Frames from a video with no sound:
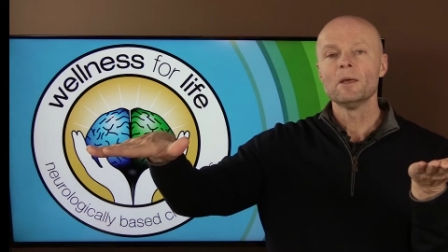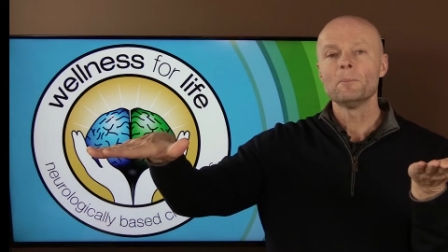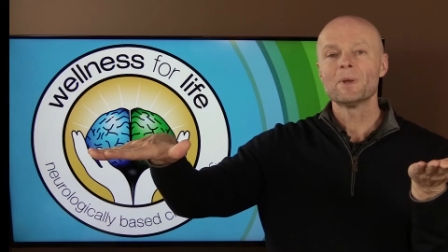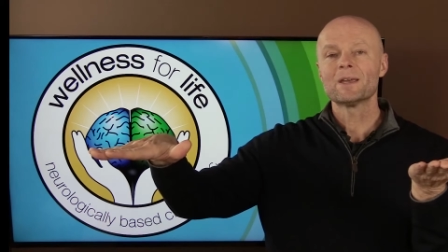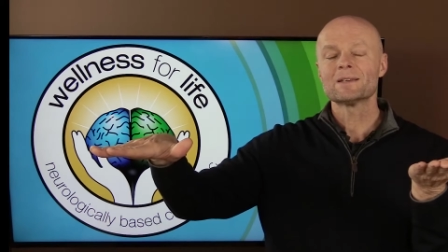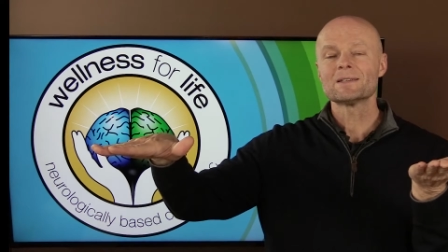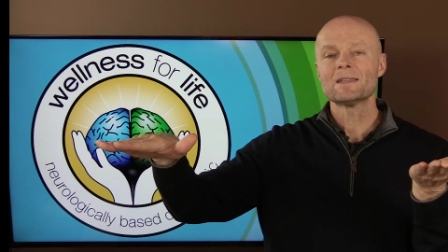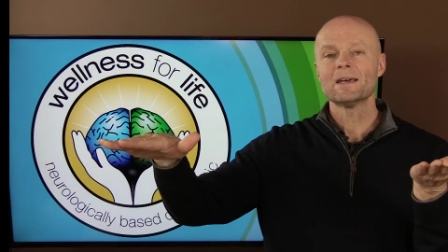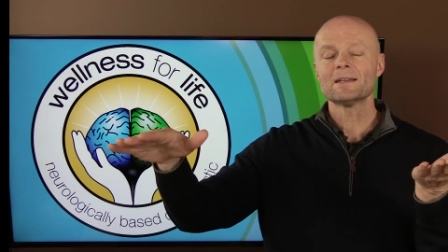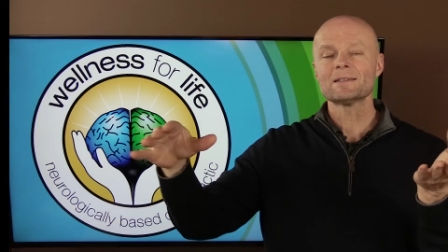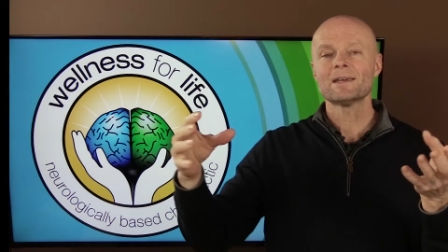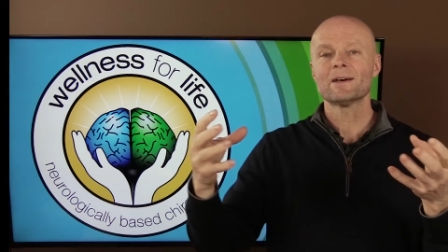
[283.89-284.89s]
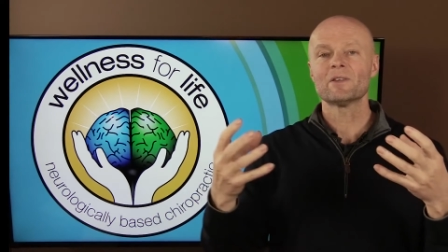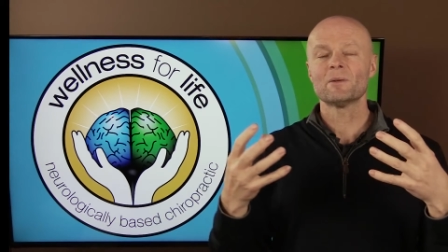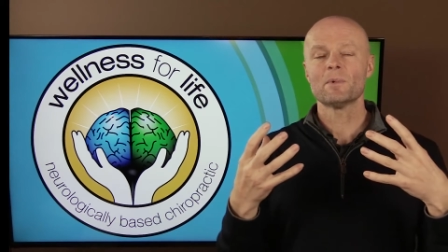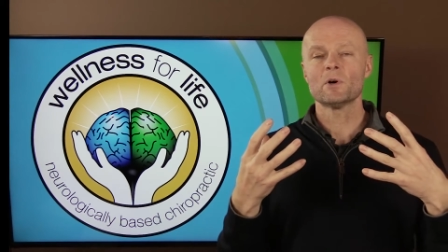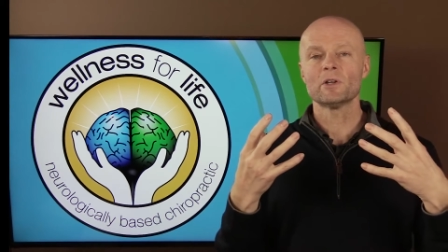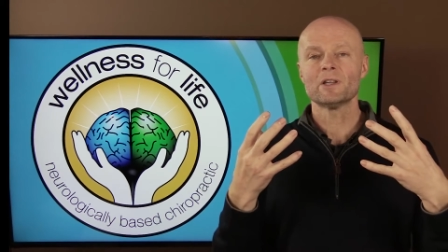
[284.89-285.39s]
because that's how the
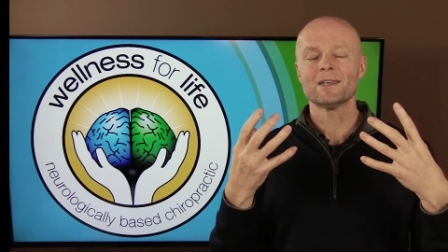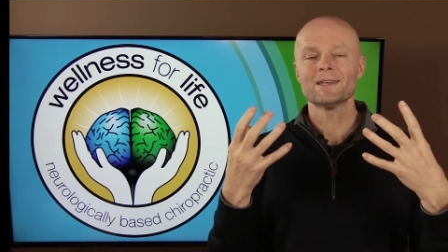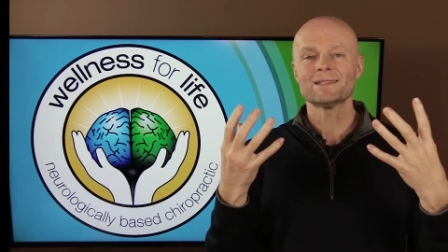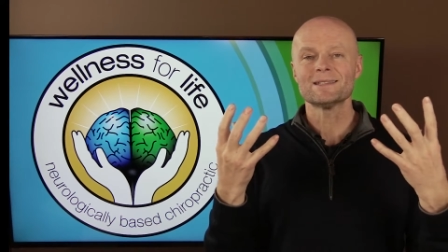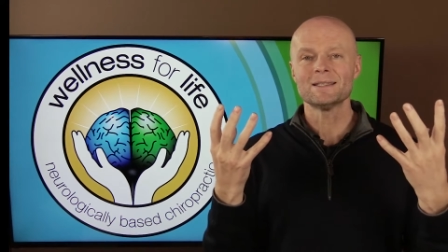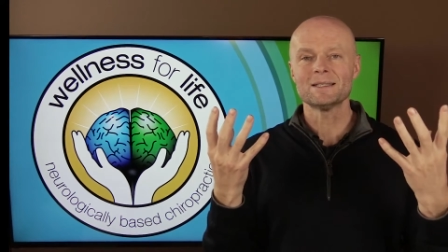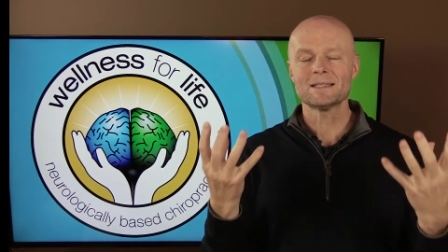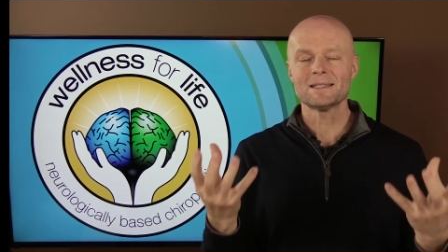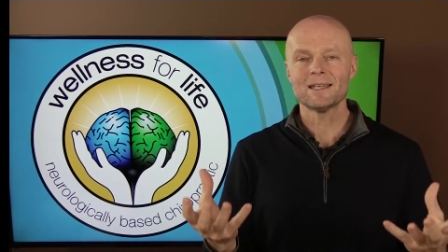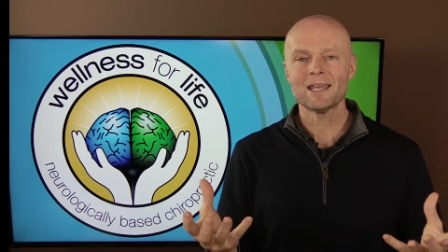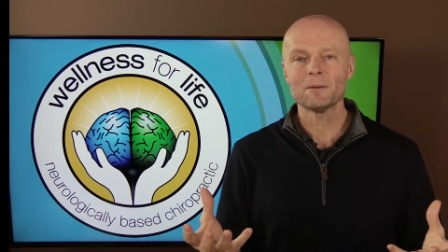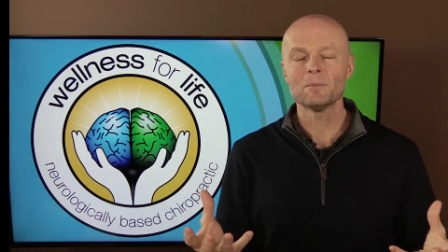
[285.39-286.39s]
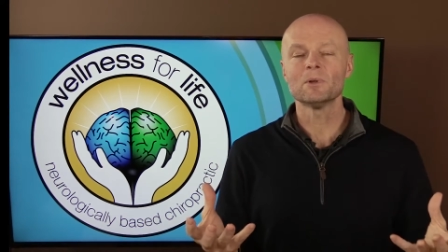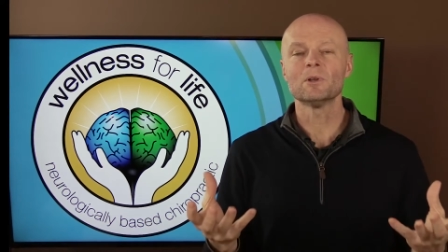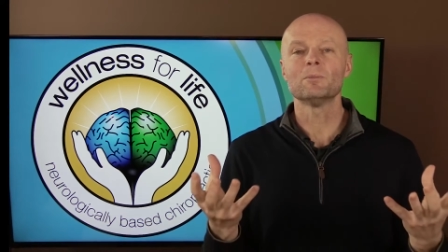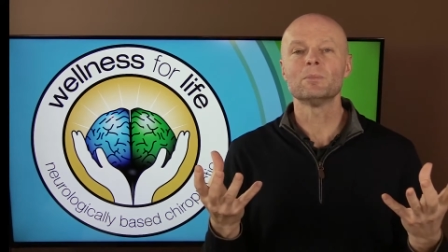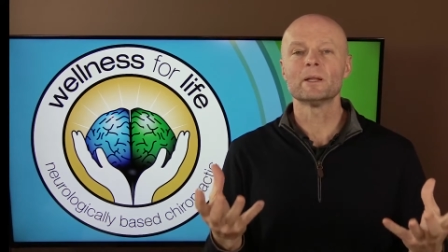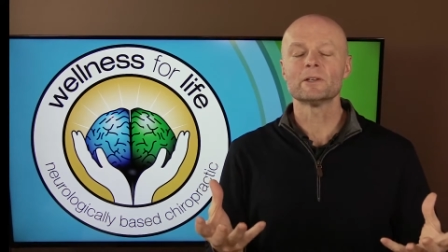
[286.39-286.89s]
body gets a stable
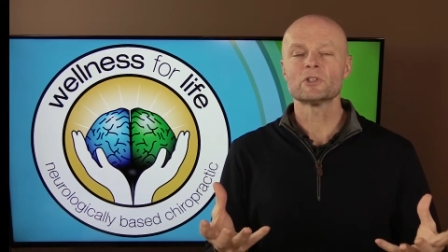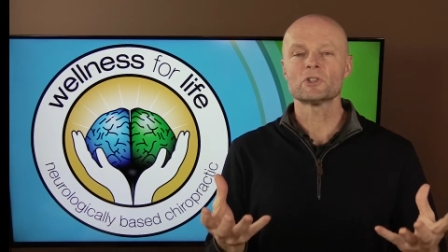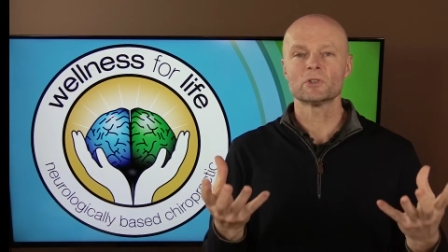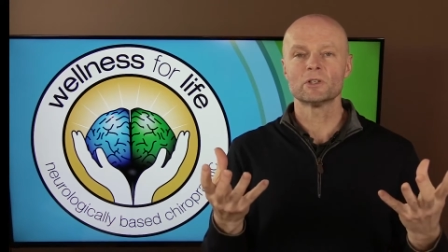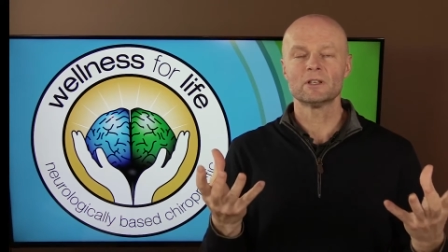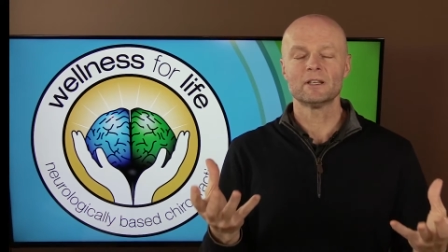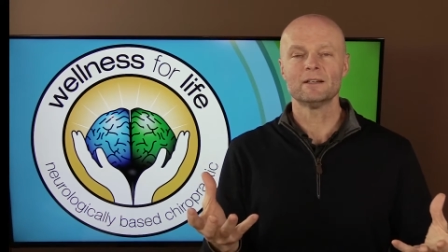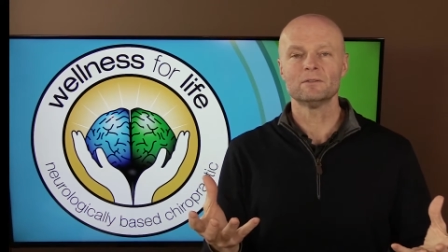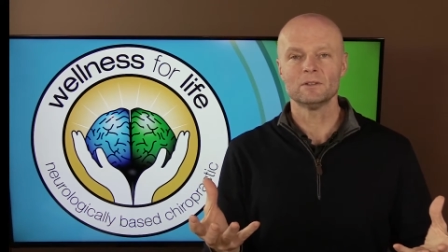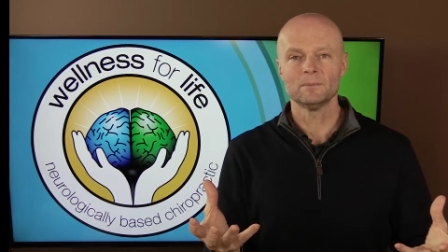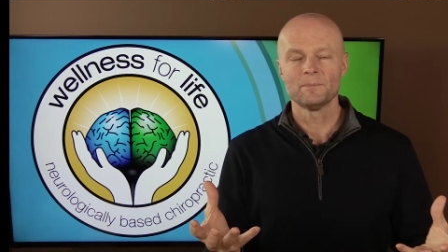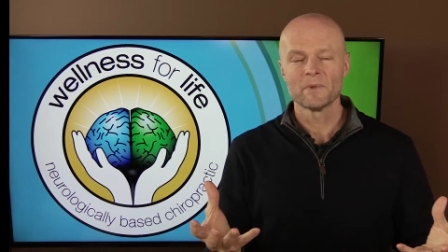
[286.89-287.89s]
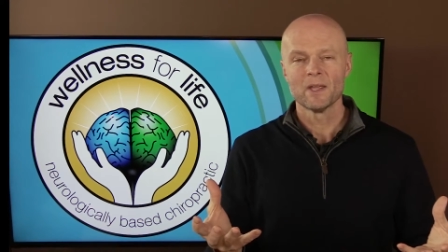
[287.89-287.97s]
blood sugar level.